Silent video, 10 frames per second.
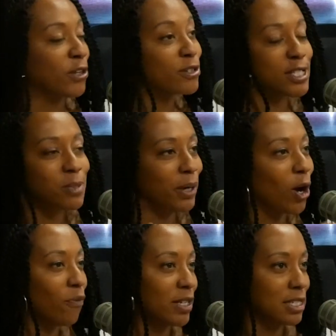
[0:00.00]
There would just be
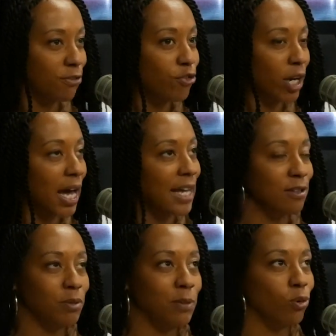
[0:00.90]
all these different kinds
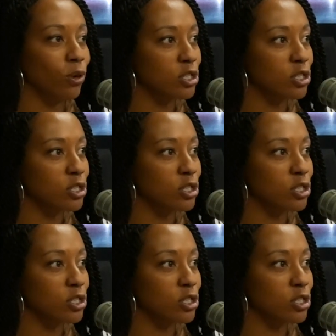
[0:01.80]
of people.